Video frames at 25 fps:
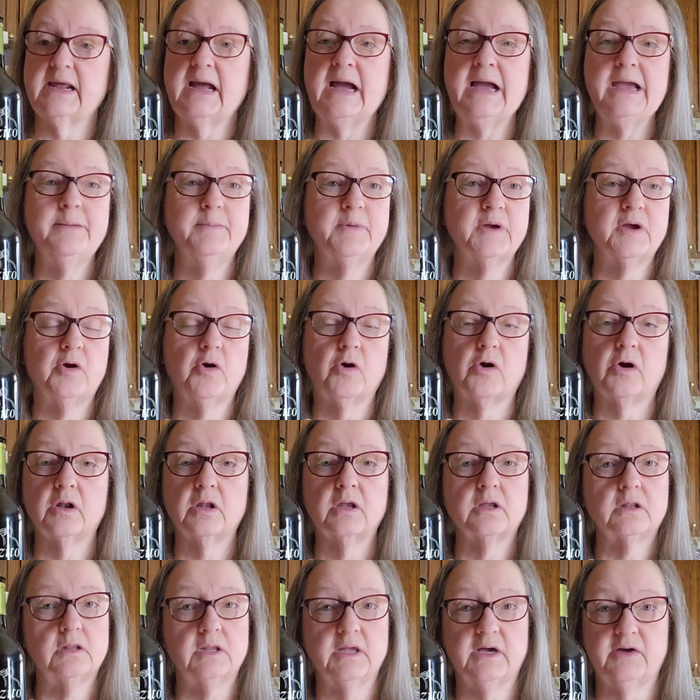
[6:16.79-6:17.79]
I'm a
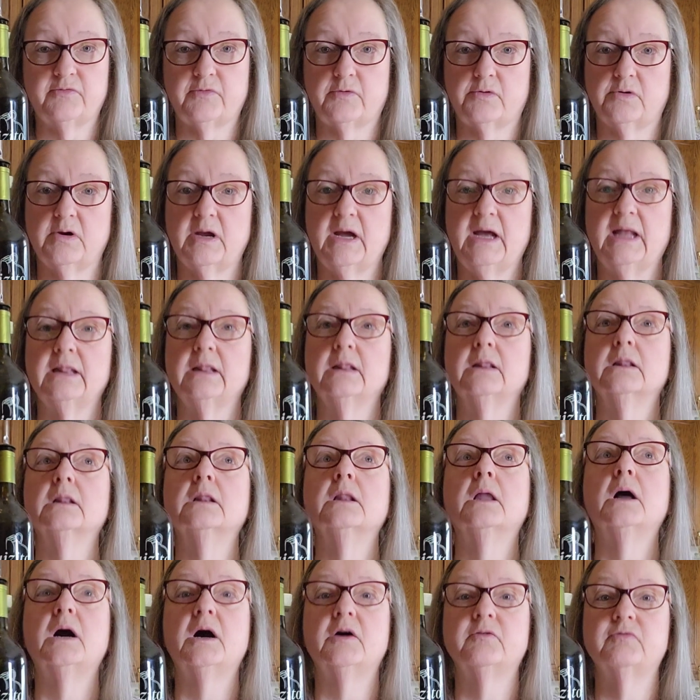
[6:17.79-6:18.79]
garlic lover. I
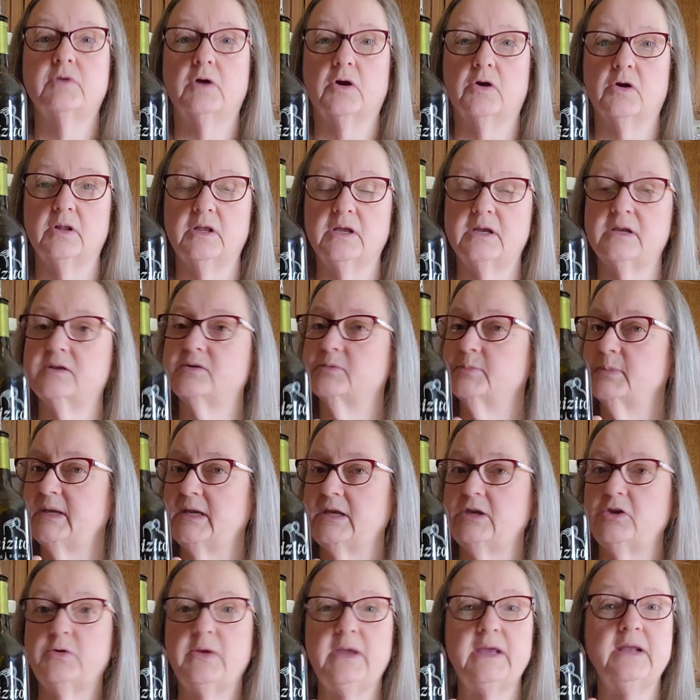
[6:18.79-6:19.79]
love garlic. To me,
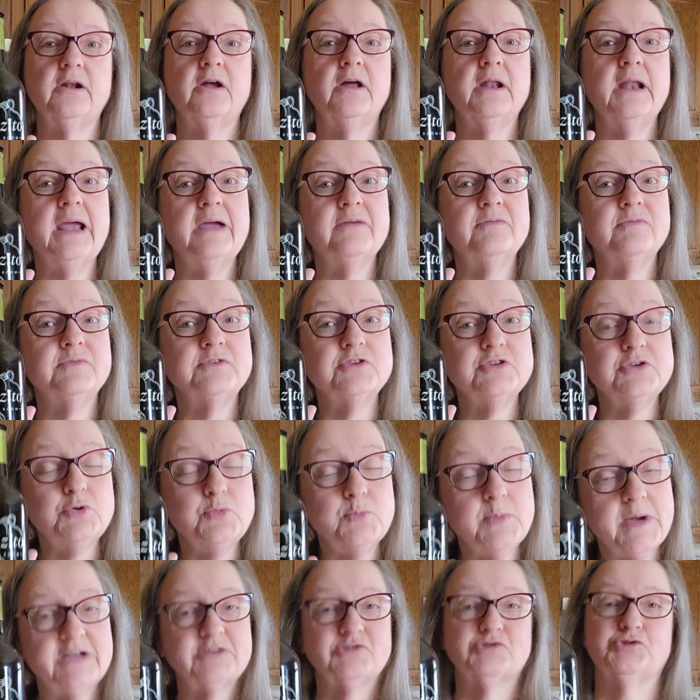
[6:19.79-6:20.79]
you cannot have too
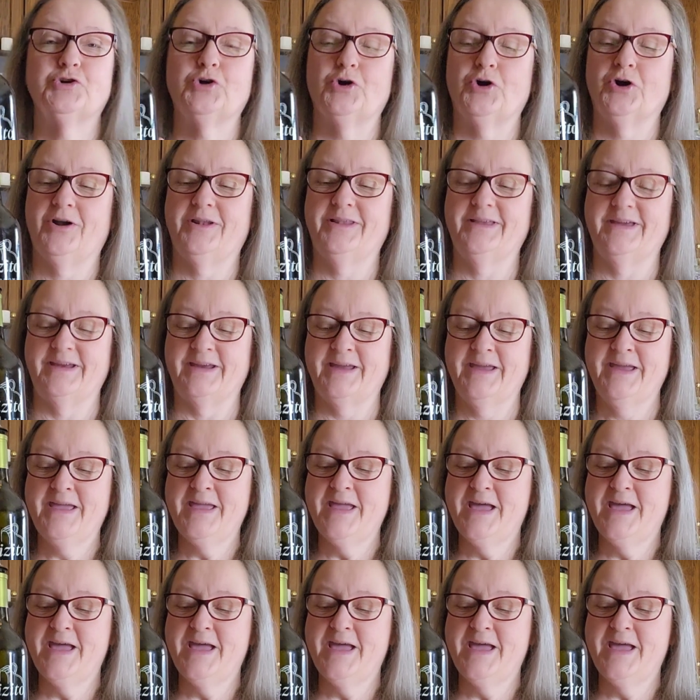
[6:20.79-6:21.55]
much garlic.